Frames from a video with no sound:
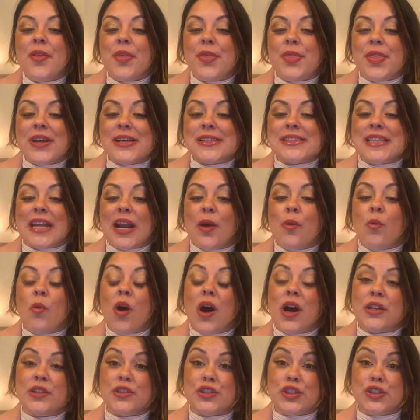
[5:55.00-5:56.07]
Things that I
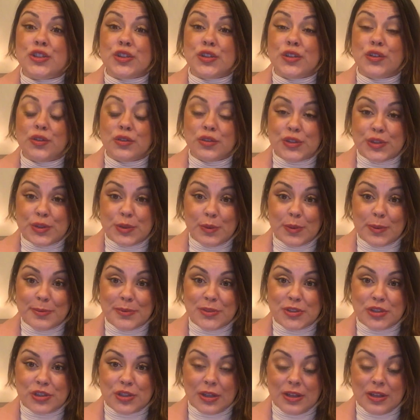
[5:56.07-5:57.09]
want to do to